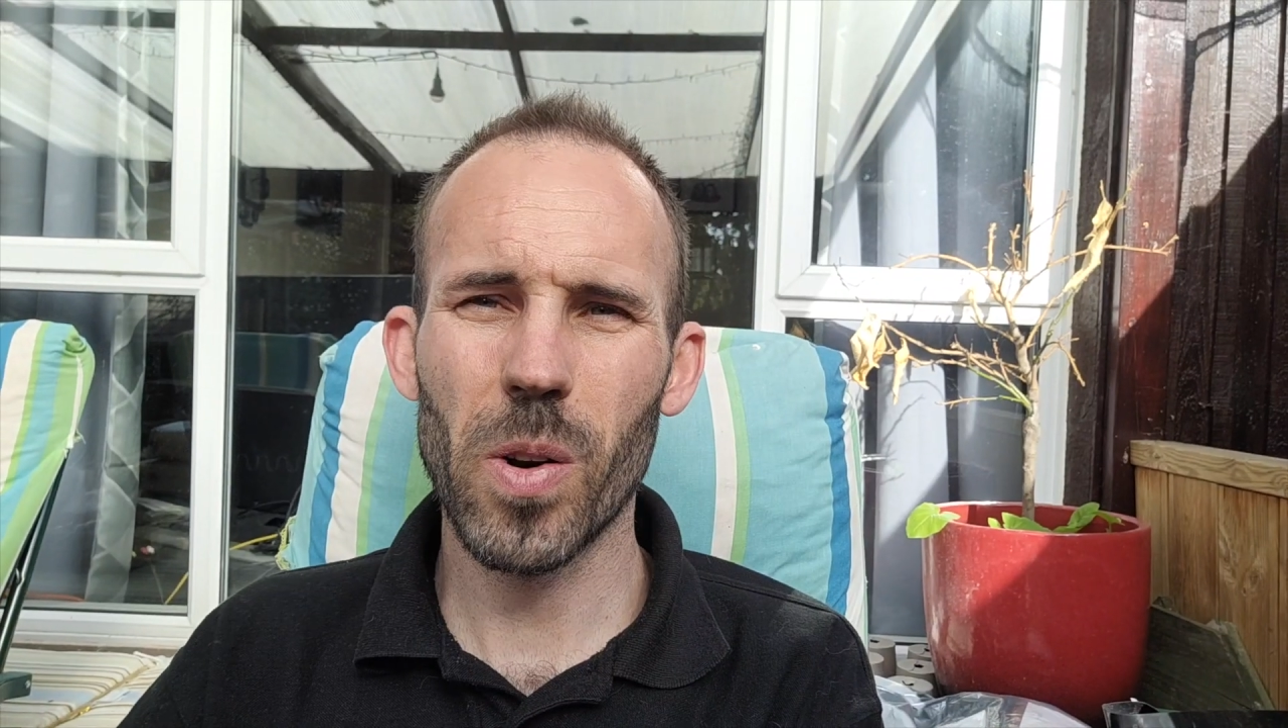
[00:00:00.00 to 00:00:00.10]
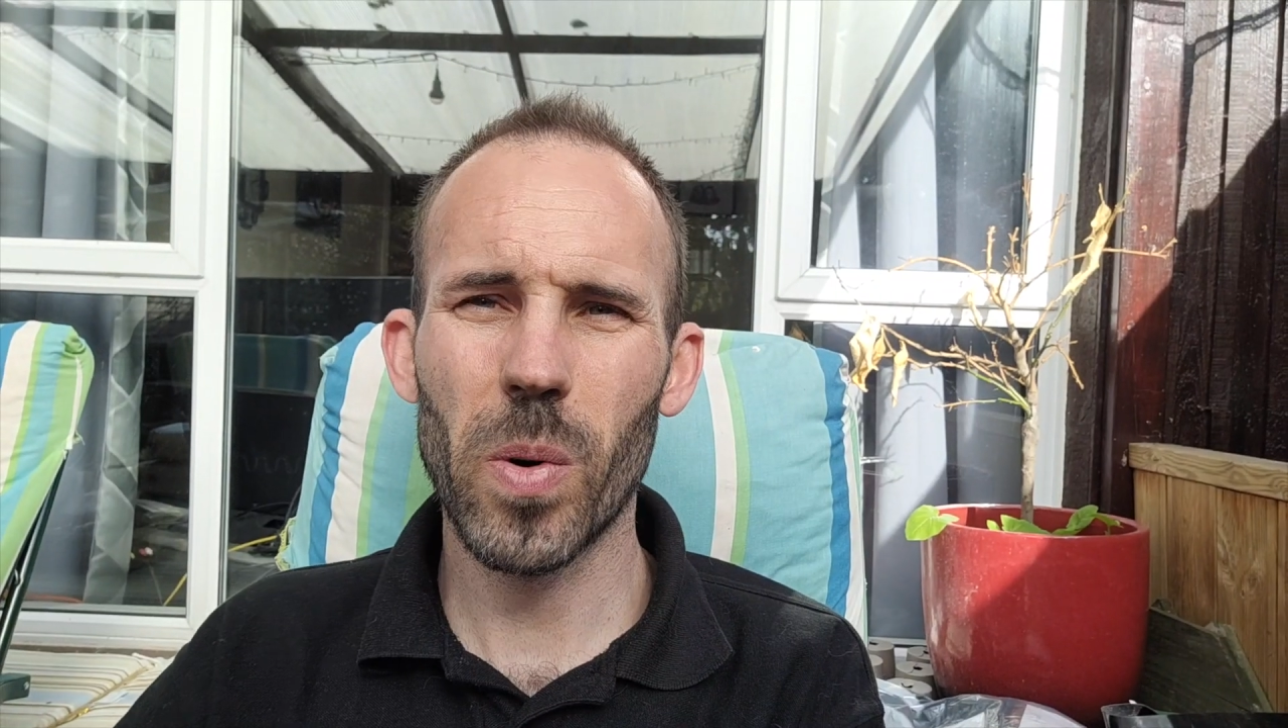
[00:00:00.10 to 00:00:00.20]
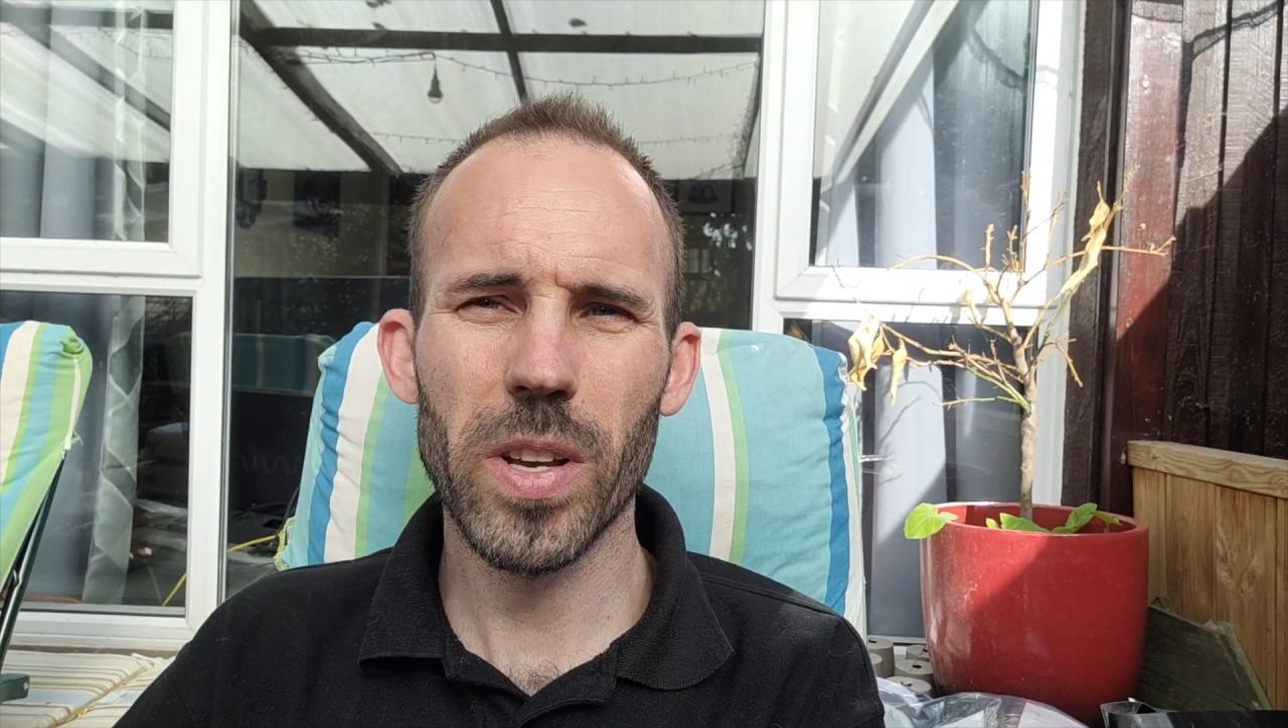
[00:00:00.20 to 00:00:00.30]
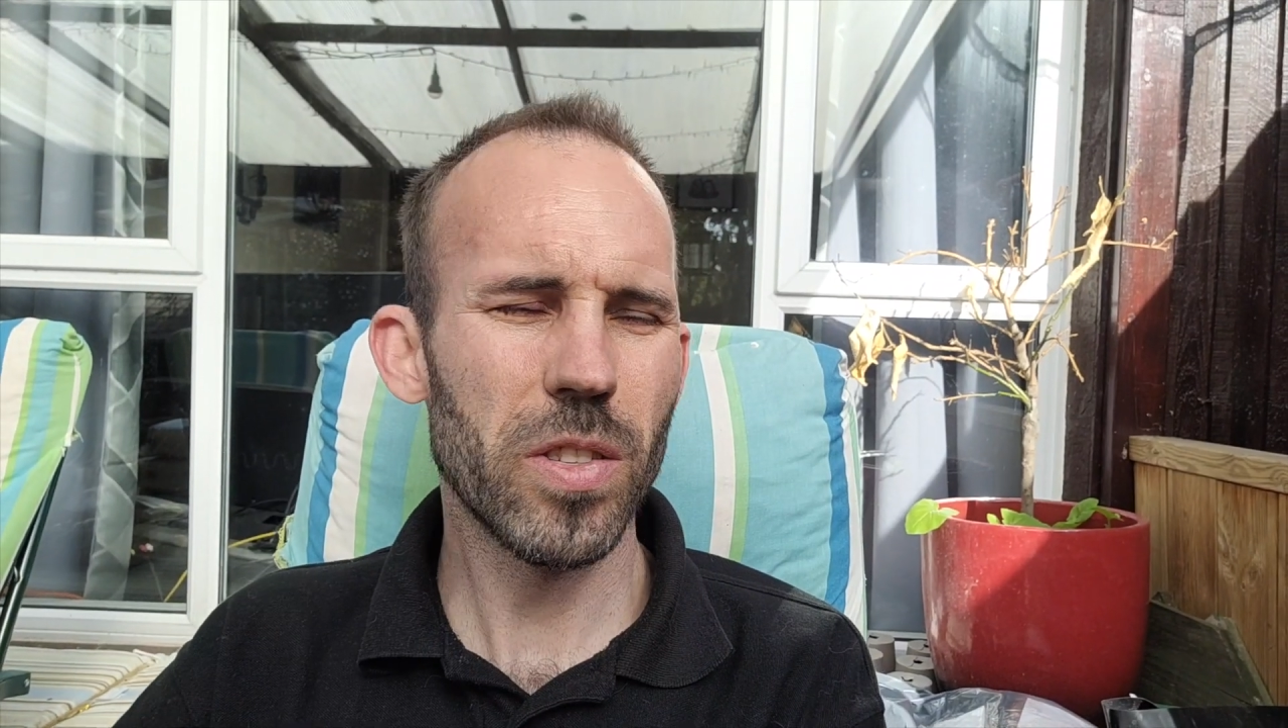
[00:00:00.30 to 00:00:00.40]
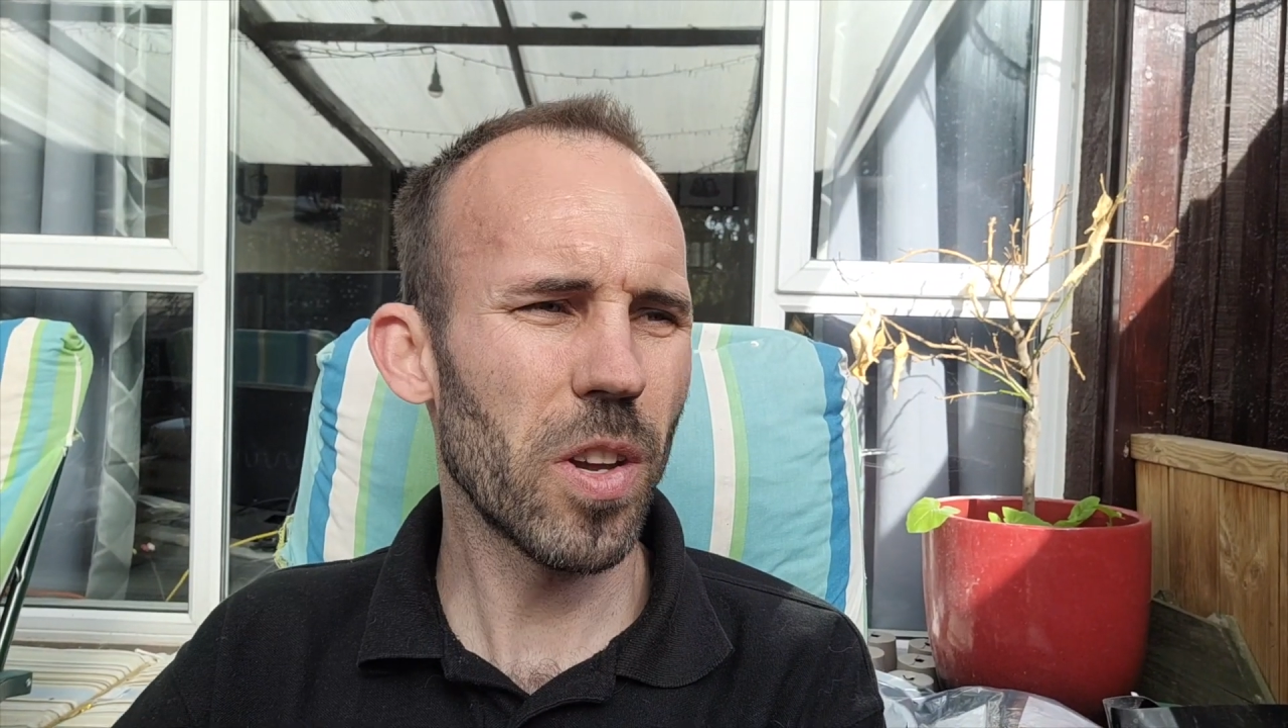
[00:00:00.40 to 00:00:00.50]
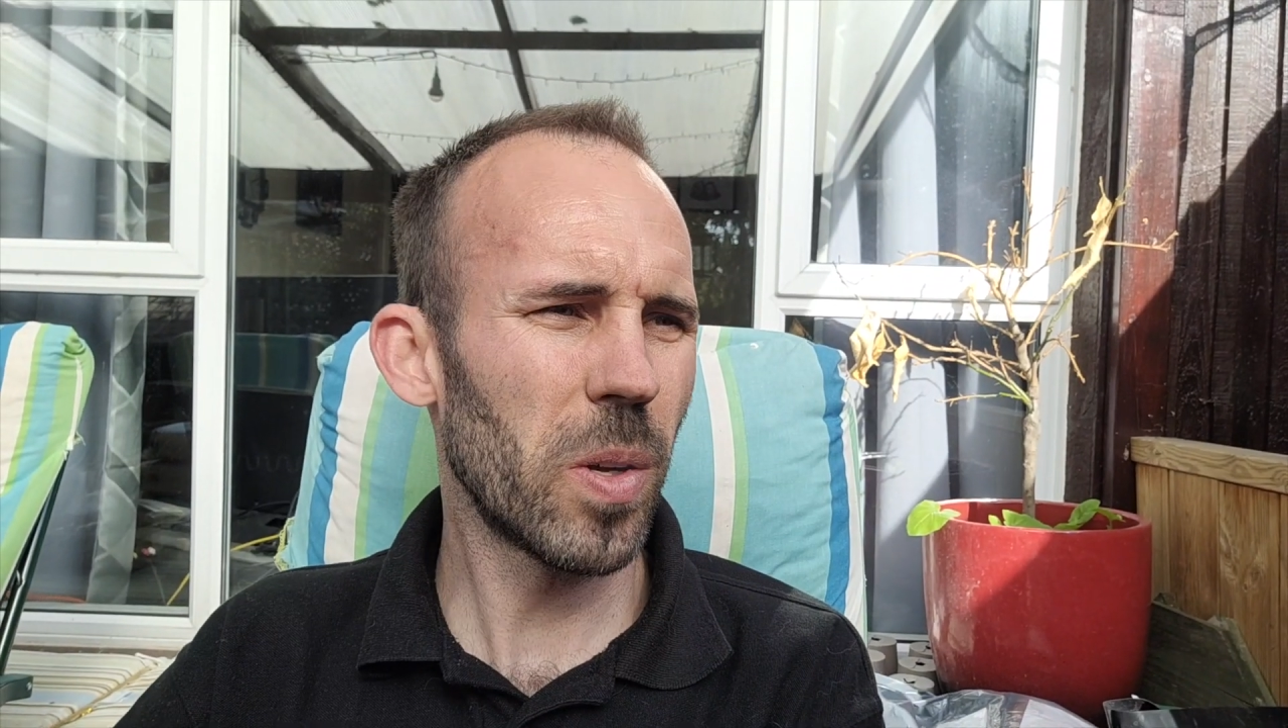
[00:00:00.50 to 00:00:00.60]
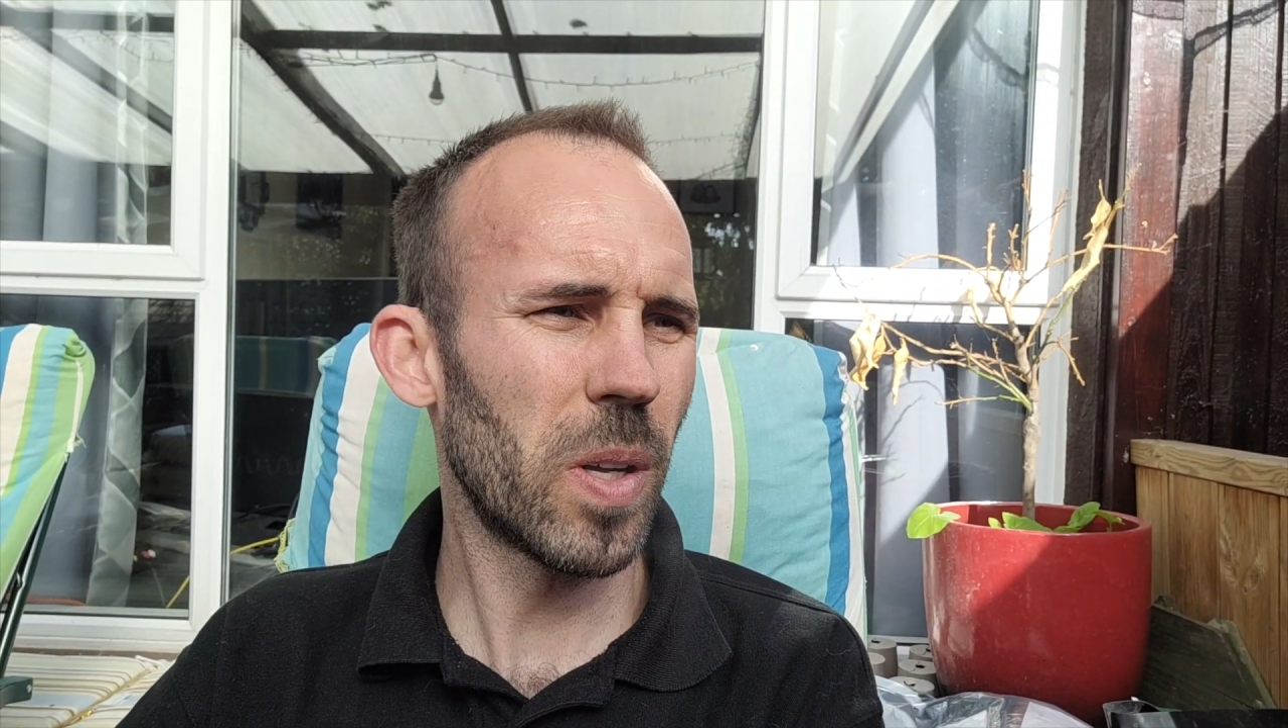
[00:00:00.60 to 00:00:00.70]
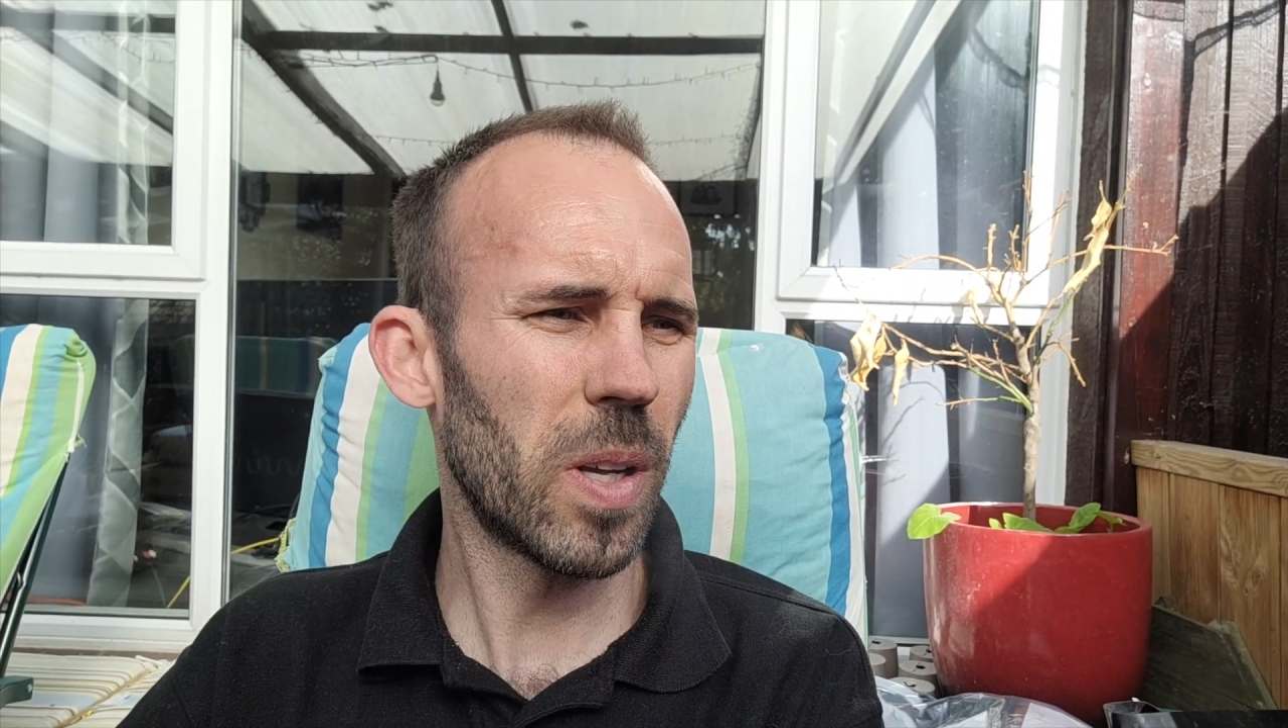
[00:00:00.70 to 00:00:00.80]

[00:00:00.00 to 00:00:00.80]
always do,